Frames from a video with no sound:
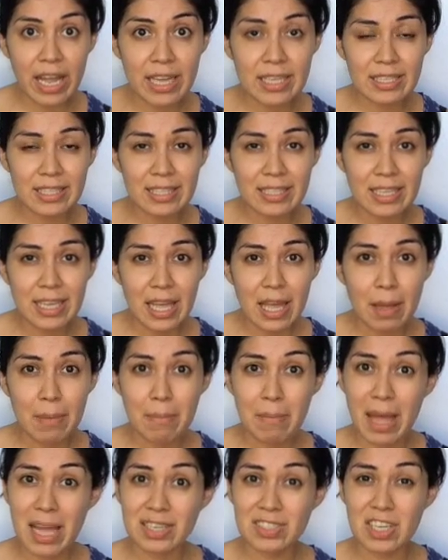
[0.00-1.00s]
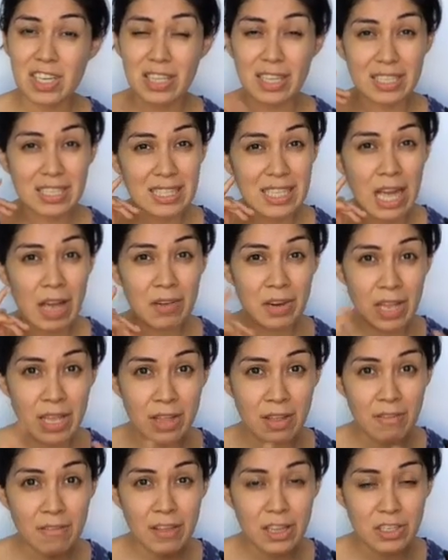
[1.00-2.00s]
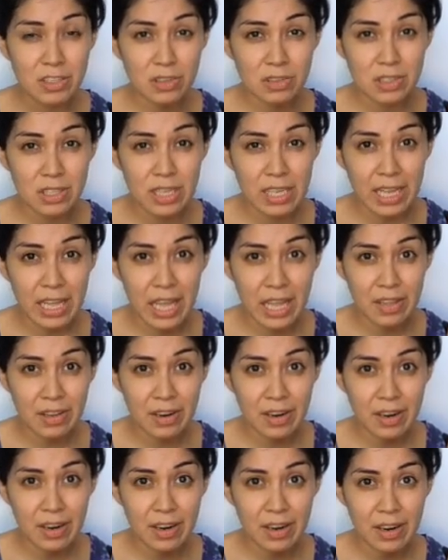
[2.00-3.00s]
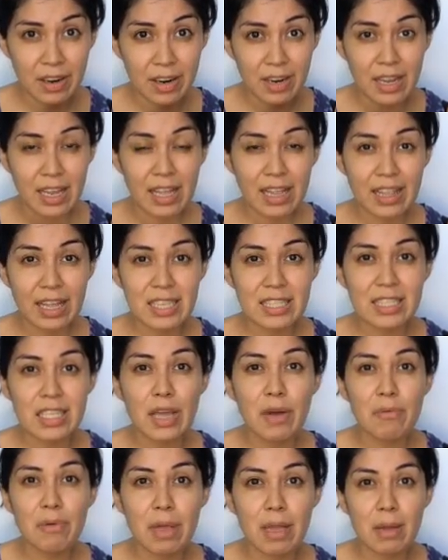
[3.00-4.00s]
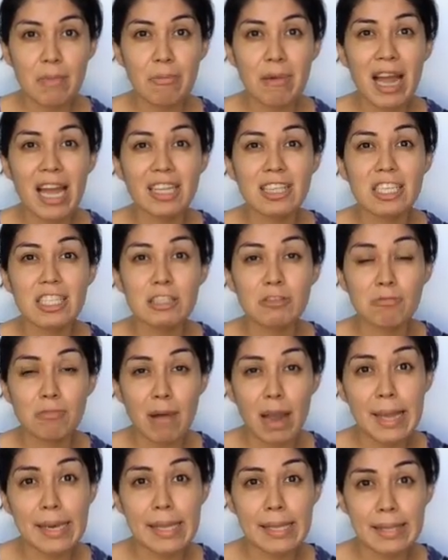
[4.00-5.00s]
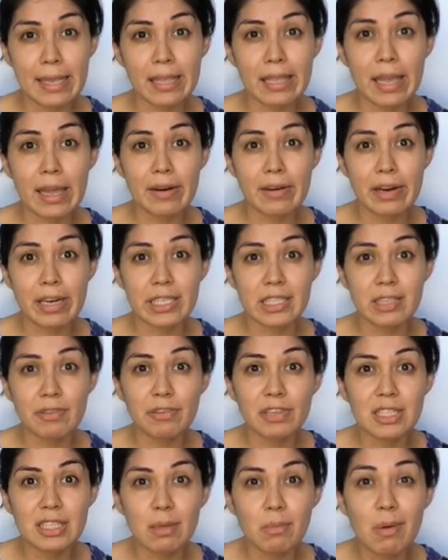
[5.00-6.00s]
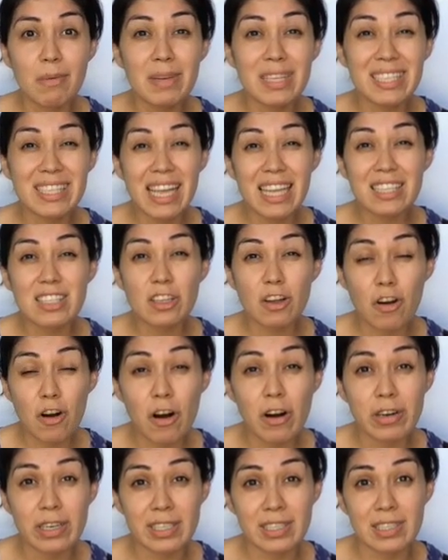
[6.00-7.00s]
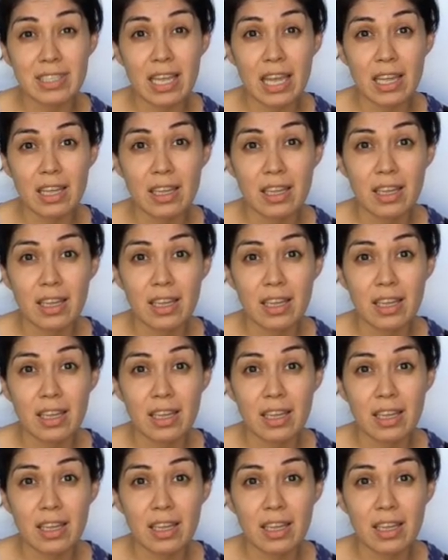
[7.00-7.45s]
S, matching the sound and the visual together, let's see if we can practice writing the letter S. For some of us, that's the hardest thing.